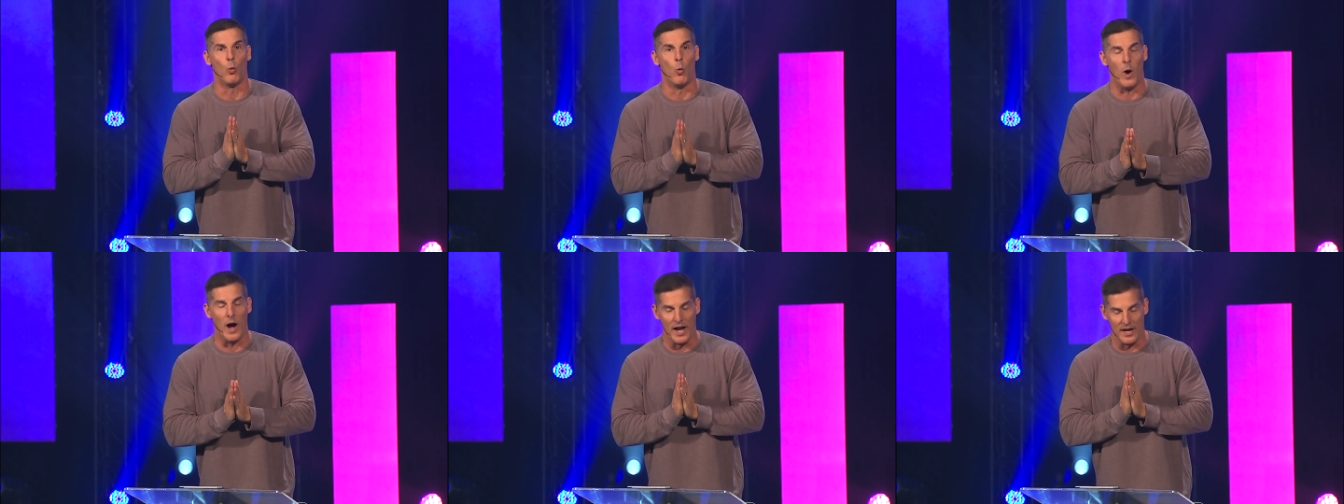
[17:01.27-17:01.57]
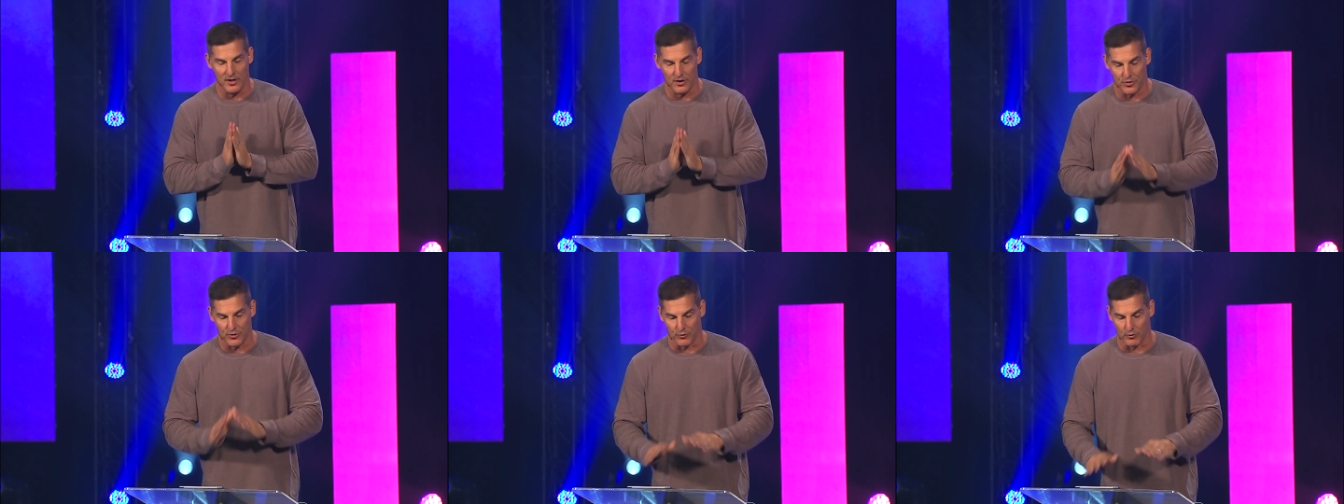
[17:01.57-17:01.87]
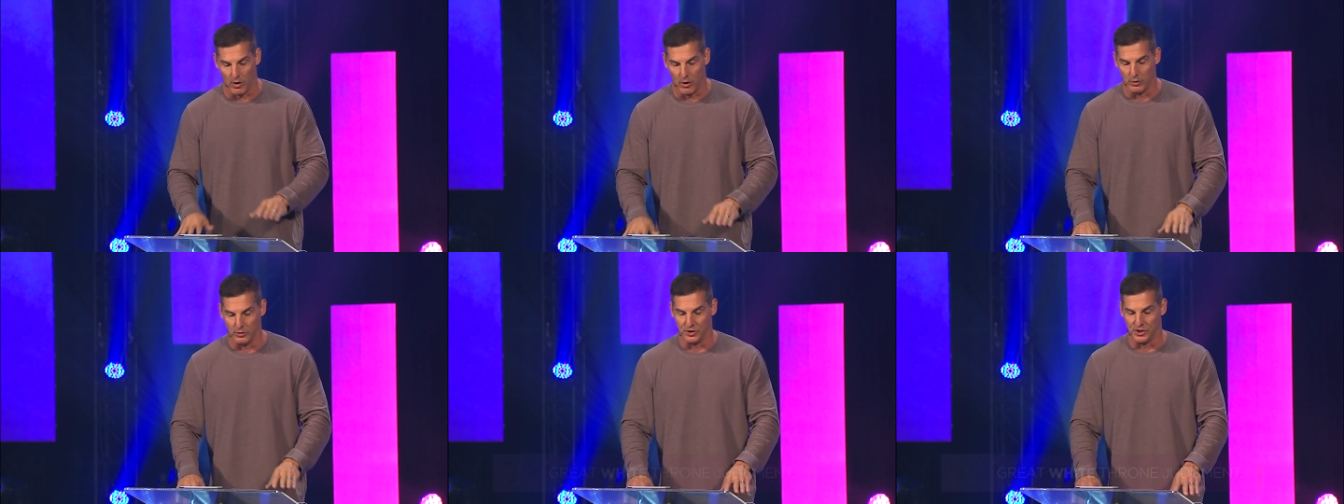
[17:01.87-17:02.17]
White
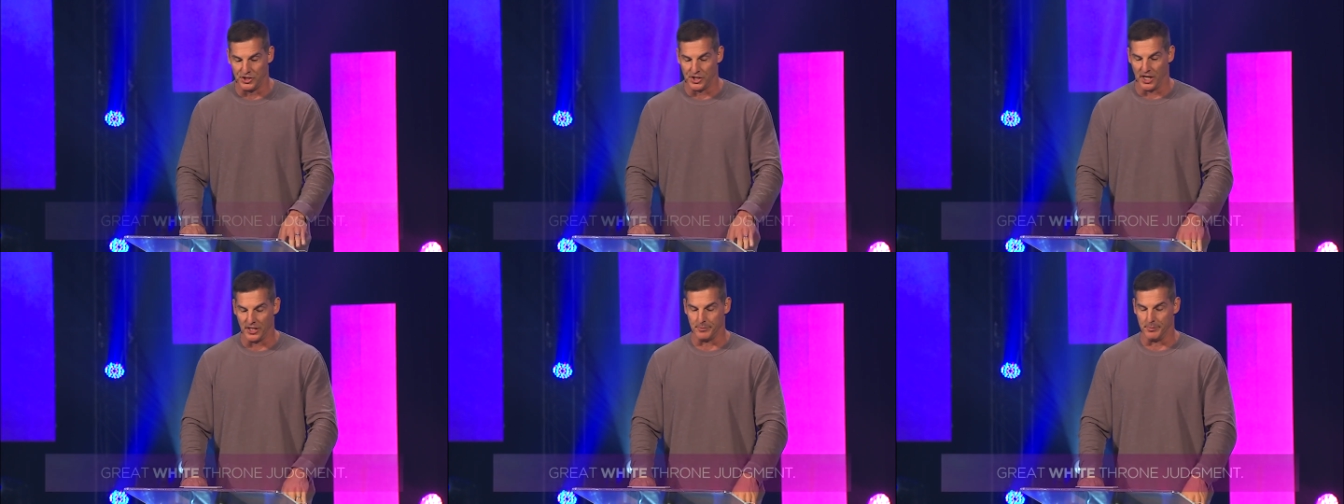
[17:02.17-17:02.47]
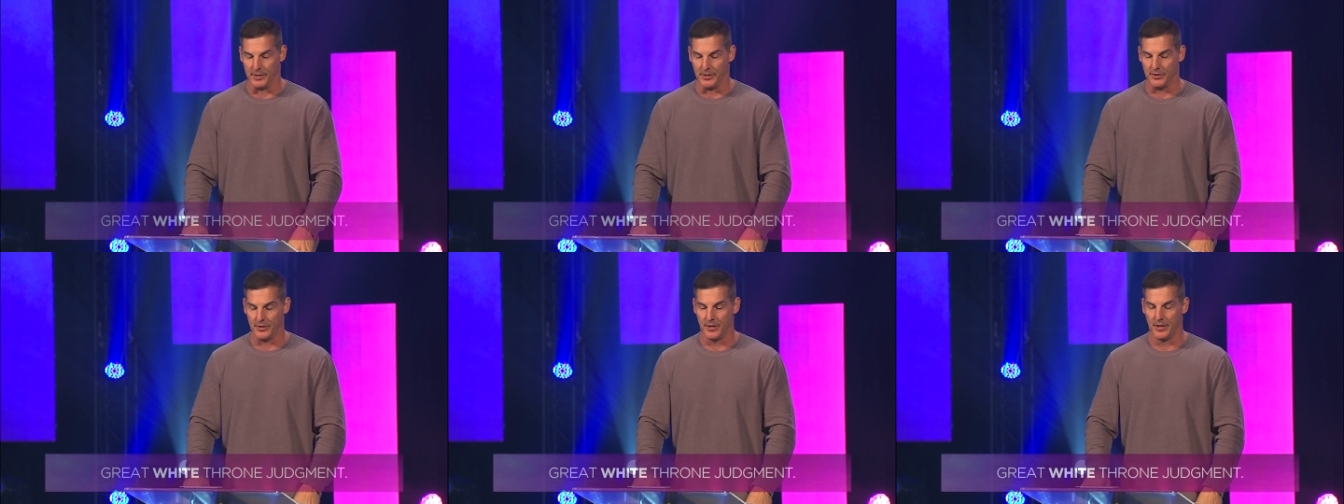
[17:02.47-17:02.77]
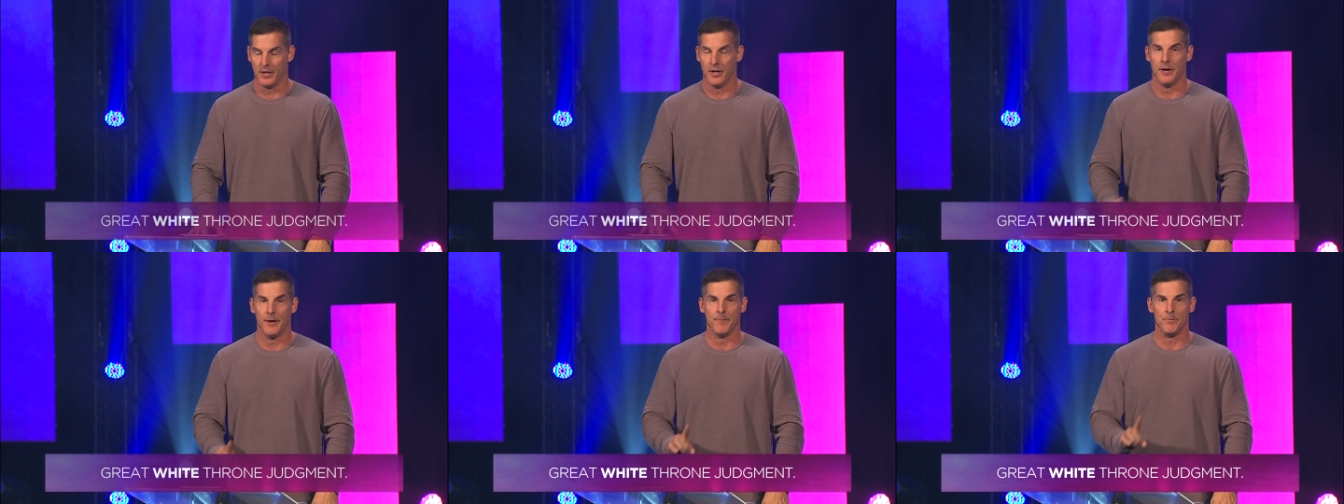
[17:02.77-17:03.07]
Throne Judgment.
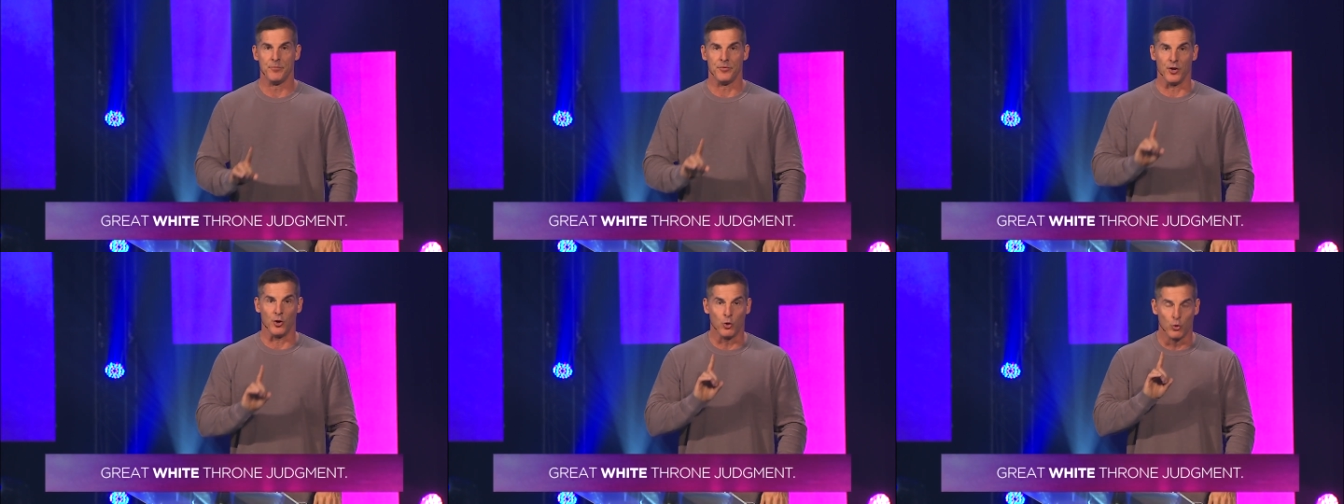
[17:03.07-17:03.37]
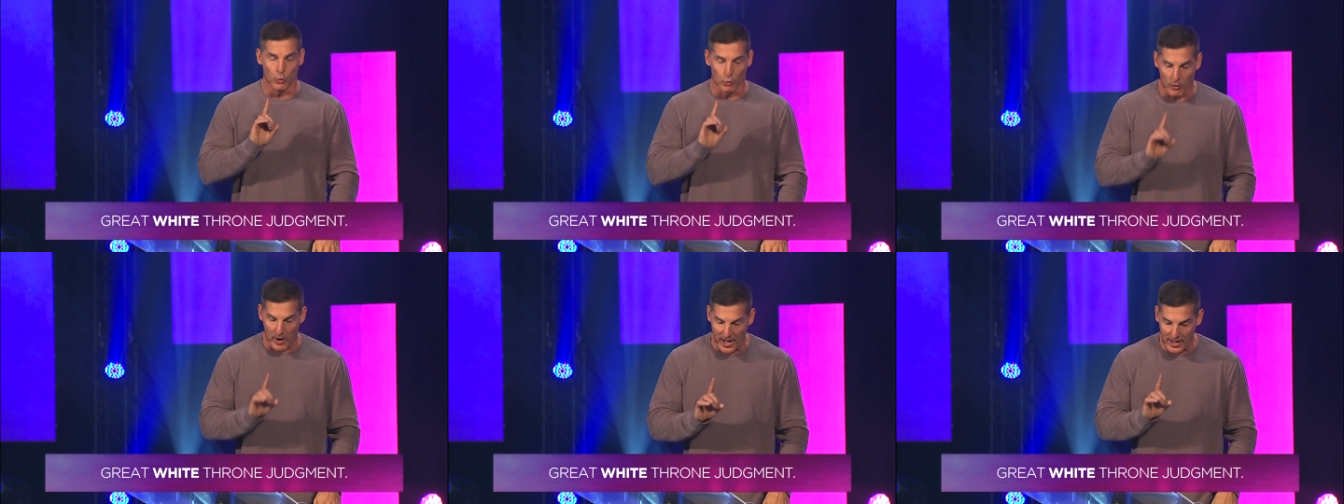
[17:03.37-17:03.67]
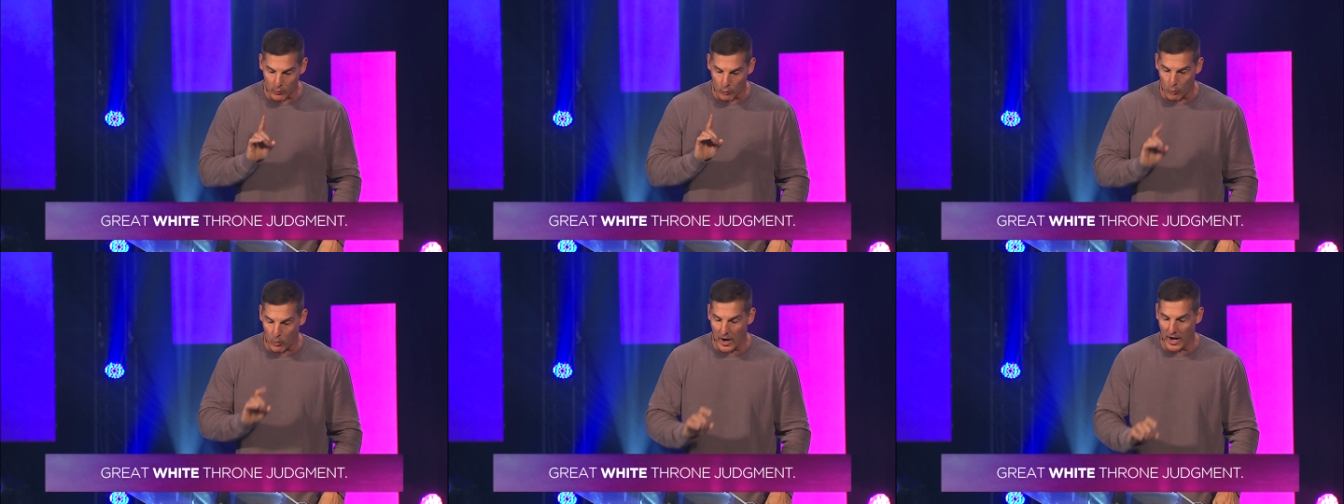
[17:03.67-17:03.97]
The
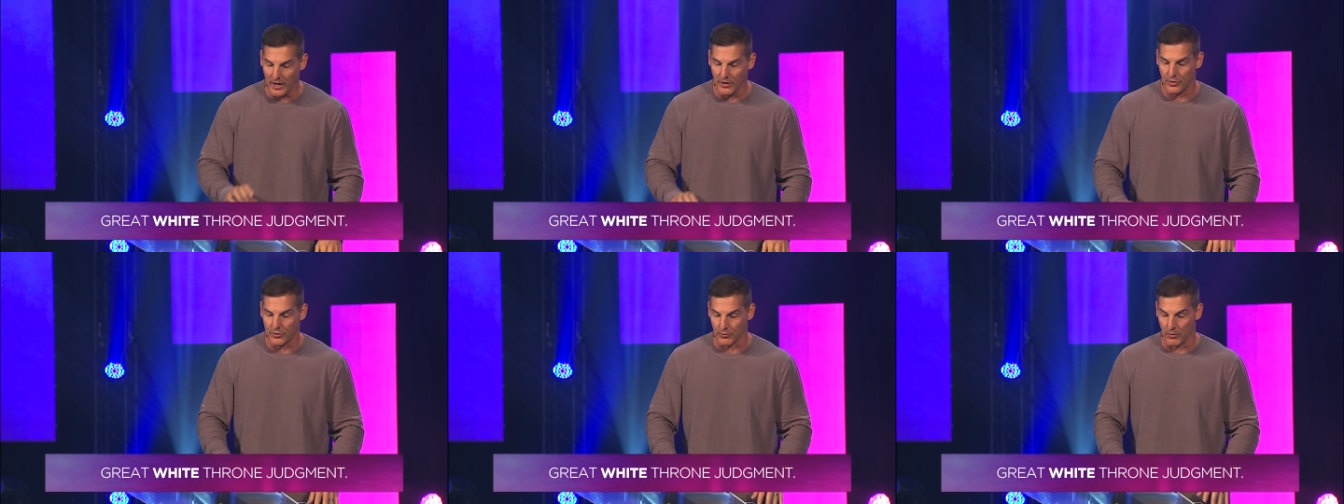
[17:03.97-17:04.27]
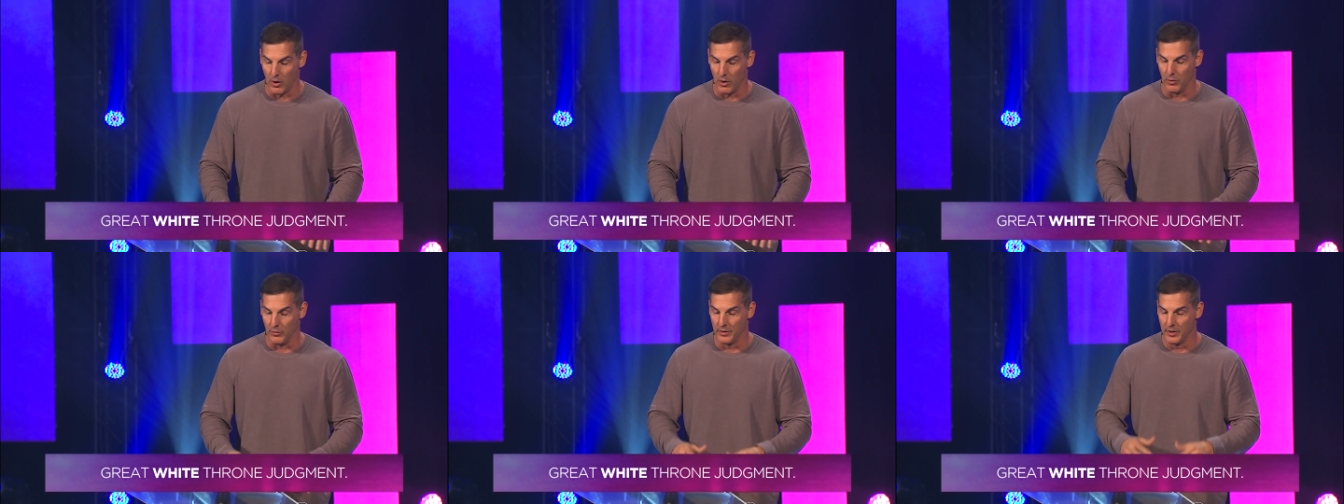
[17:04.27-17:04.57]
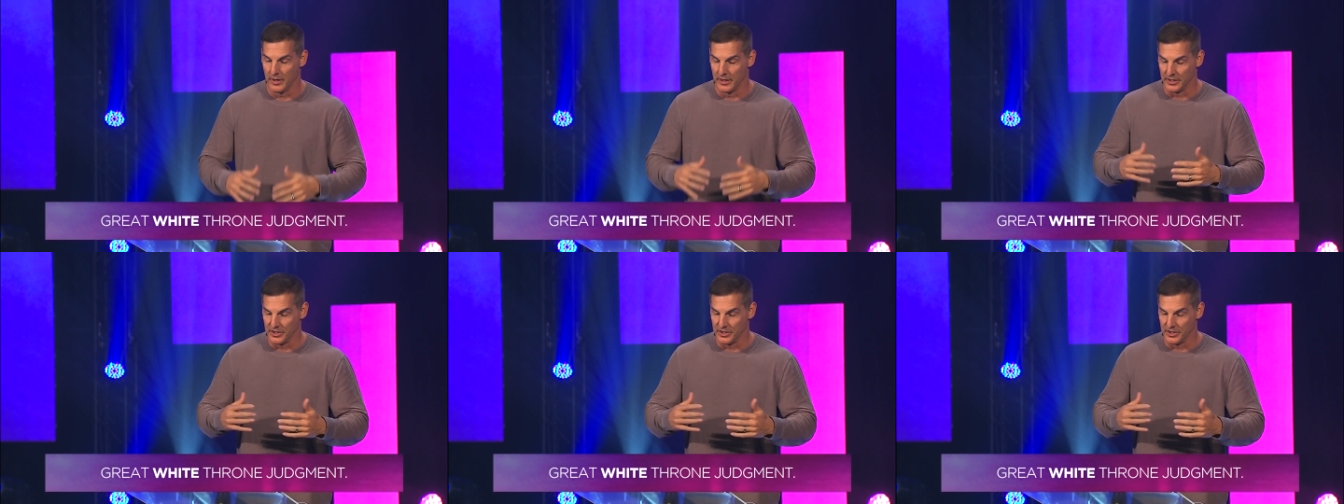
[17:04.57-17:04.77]
Great White Throne